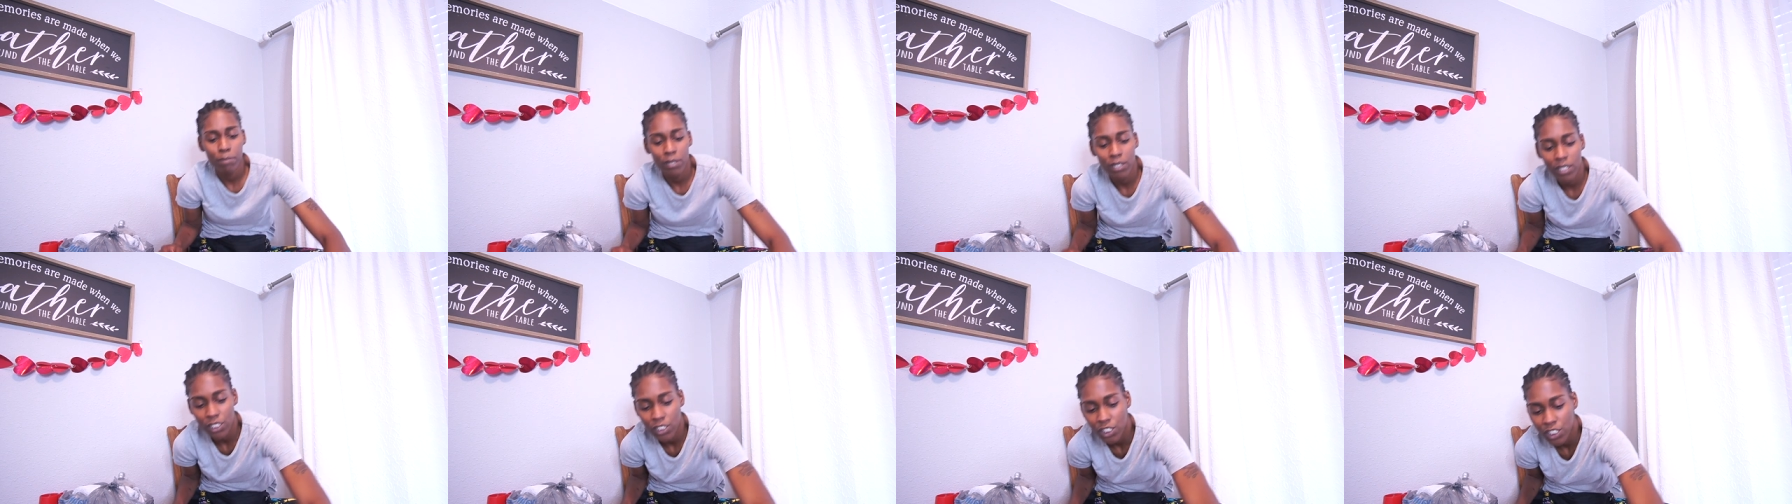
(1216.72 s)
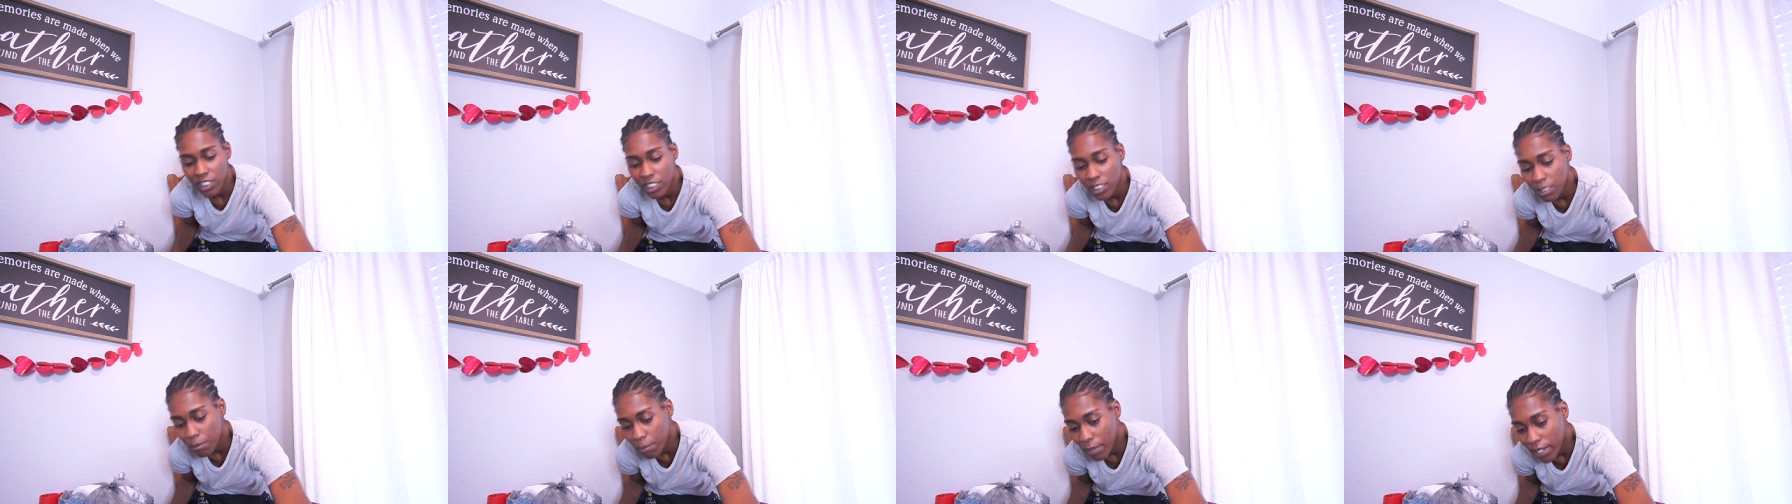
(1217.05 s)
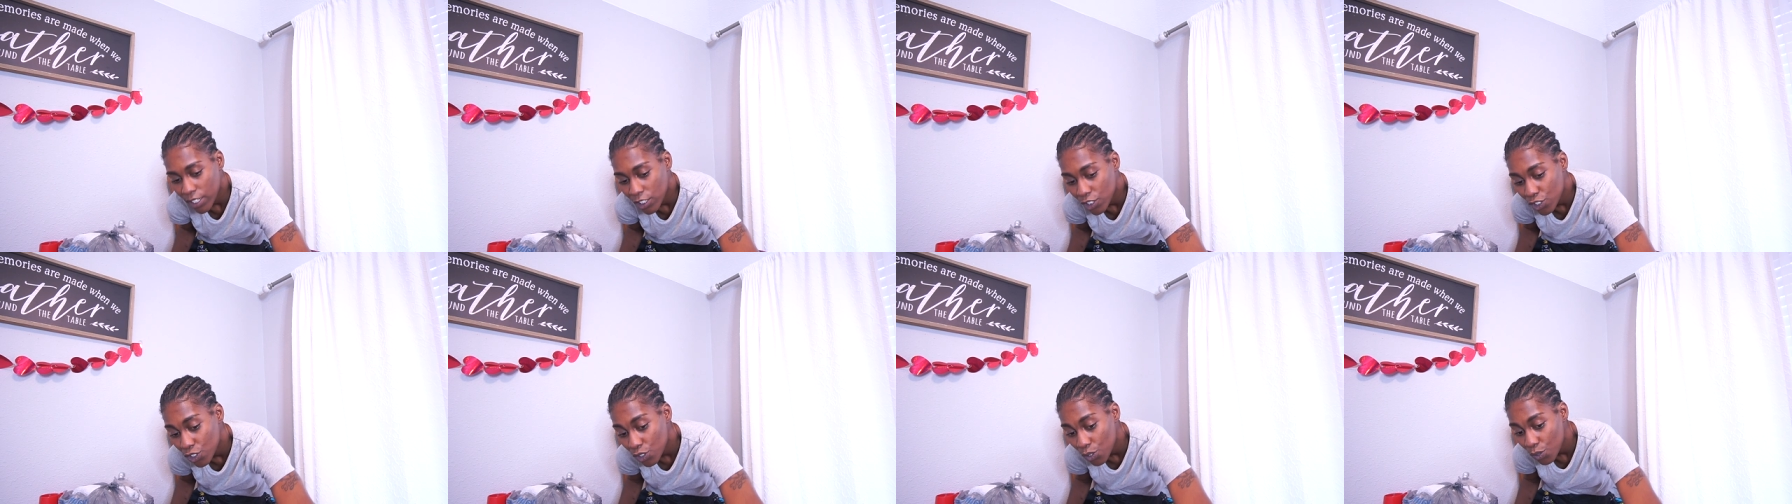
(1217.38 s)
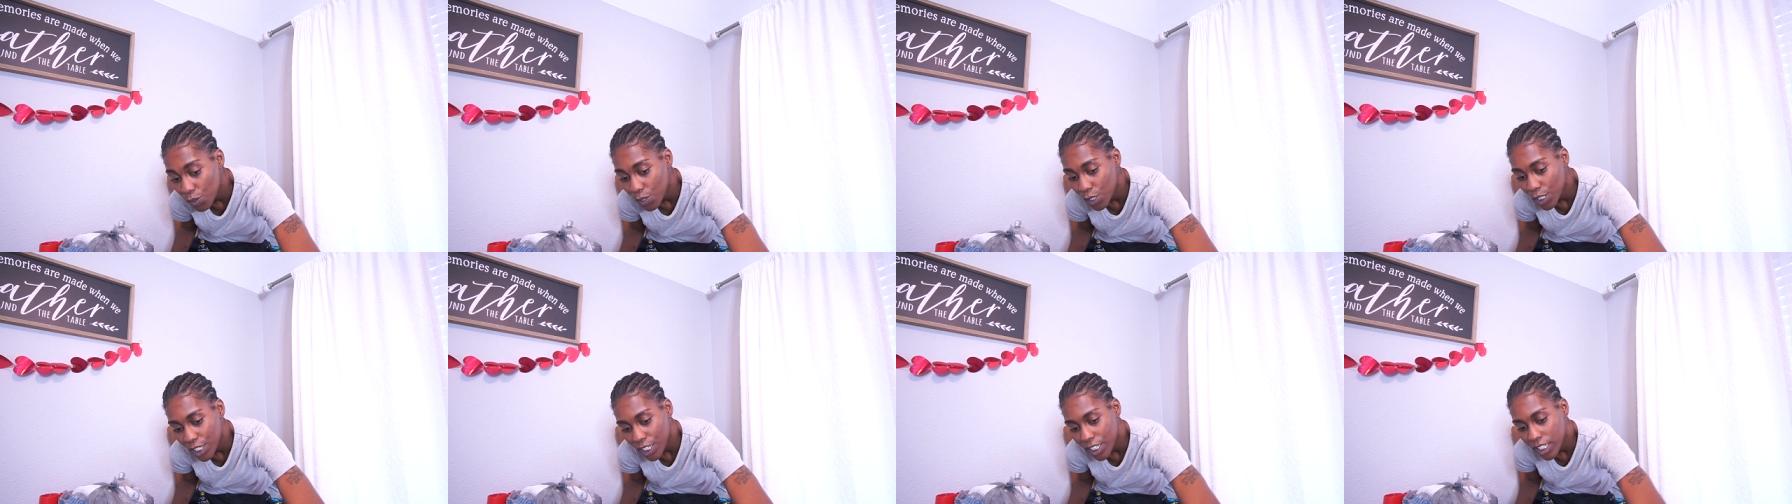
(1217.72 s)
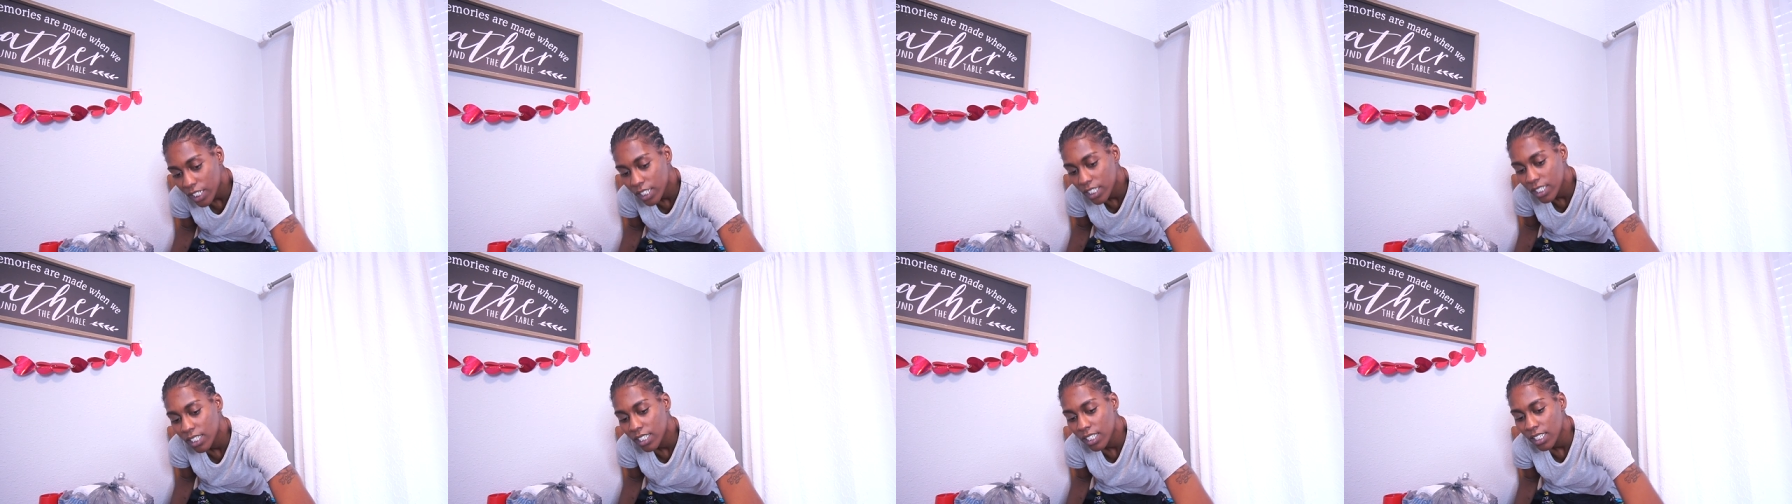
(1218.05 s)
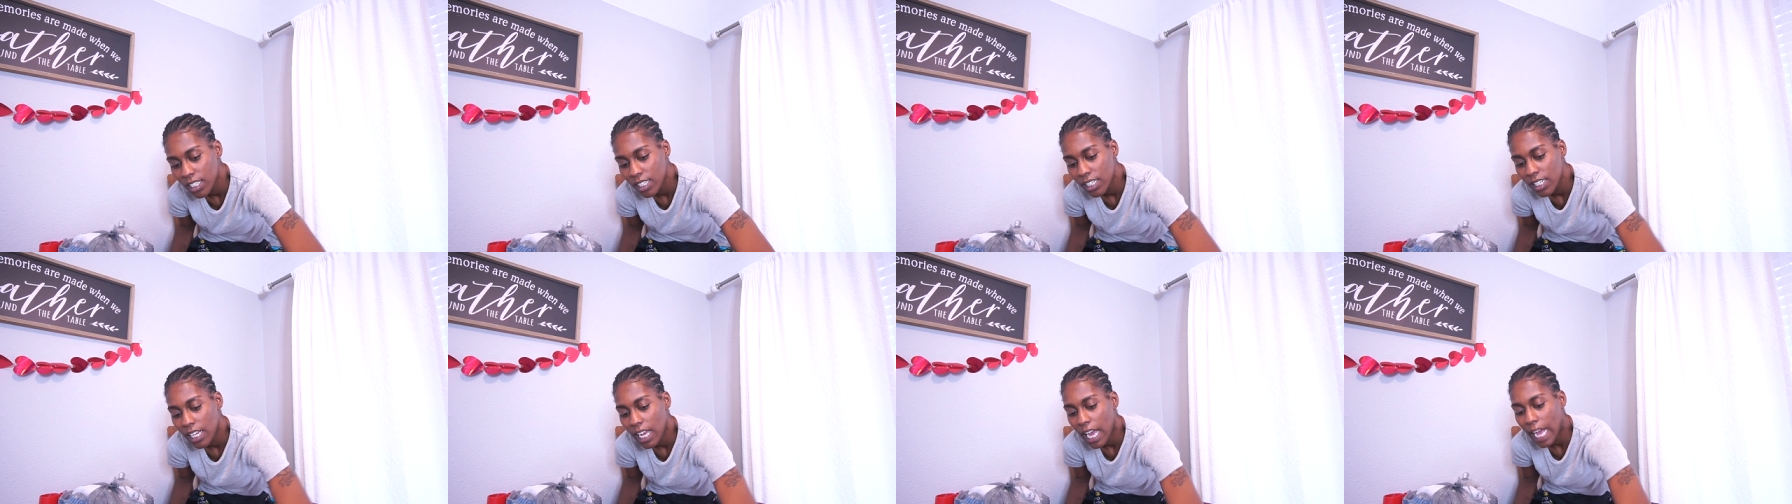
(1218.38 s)
book just to make sure
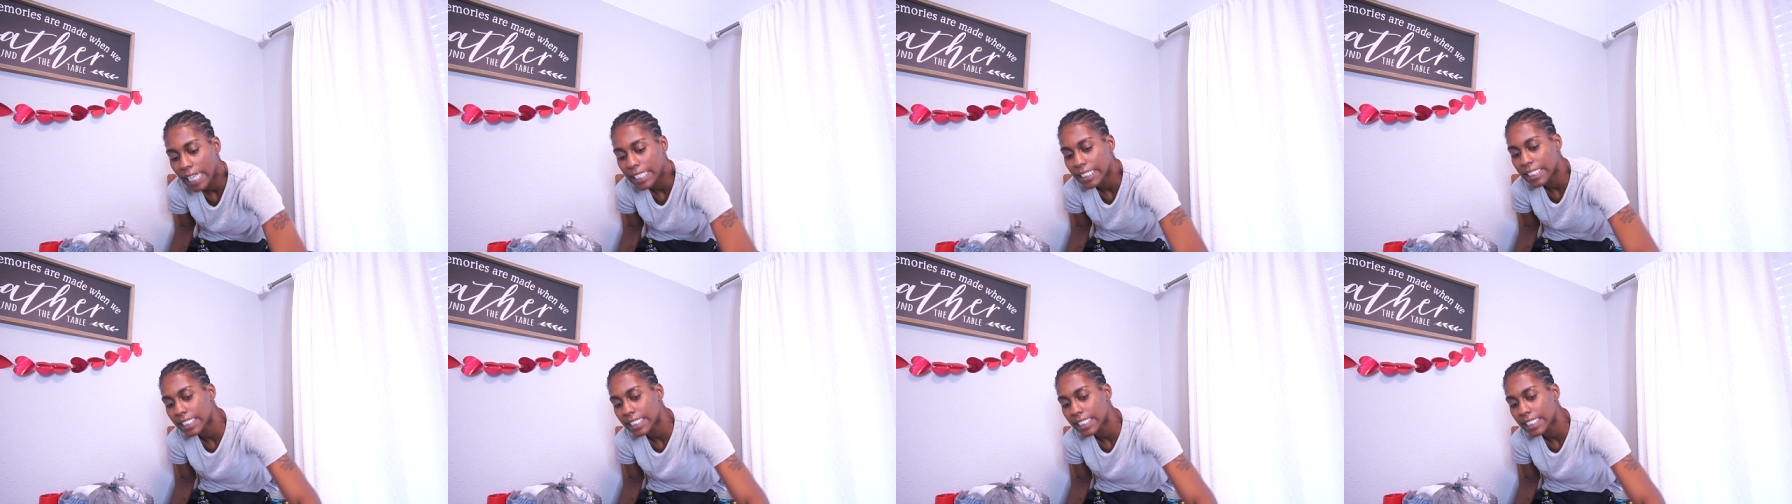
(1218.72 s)
I